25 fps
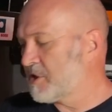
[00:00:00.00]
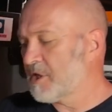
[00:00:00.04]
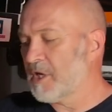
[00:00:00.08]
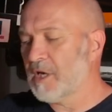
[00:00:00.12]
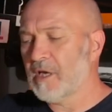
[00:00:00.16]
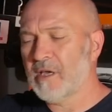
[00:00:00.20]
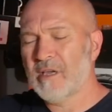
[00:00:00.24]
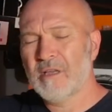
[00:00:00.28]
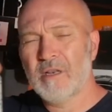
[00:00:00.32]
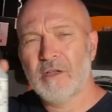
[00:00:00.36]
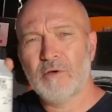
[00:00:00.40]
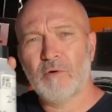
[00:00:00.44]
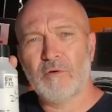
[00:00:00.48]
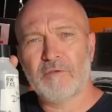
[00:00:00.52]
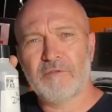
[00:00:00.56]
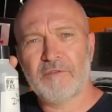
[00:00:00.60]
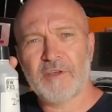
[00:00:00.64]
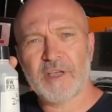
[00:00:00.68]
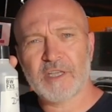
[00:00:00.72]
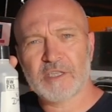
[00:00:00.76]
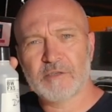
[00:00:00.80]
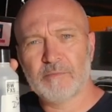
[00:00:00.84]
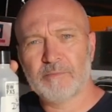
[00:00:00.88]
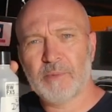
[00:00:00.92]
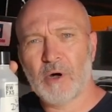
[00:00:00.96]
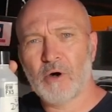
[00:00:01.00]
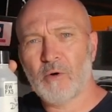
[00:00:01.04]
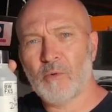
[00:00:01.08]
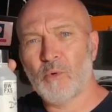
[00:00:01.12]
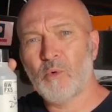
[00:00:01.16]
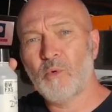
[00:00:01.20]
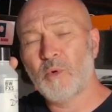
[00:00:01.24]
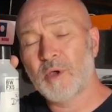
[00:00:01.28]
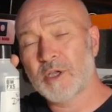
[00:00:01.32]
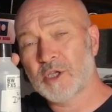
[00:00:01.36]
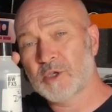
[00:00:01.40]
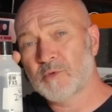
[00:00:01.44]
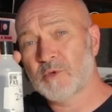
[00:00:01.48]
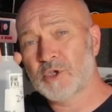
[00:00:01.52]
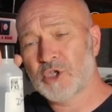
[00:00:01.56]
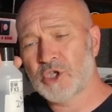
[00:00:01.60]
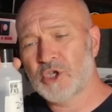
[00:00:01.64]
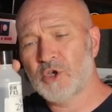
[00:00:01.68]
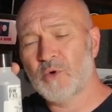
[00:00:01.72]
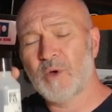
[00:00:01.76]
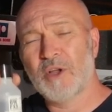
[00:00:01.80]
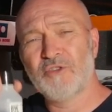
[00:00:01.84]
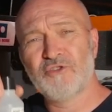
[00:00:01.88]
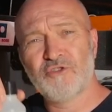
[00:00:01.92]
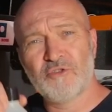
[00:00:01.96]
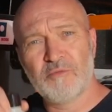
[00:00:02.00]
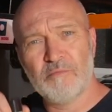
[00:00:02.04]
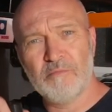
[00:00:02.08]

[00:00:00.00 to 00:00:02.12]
the little fixer bottle, which was 200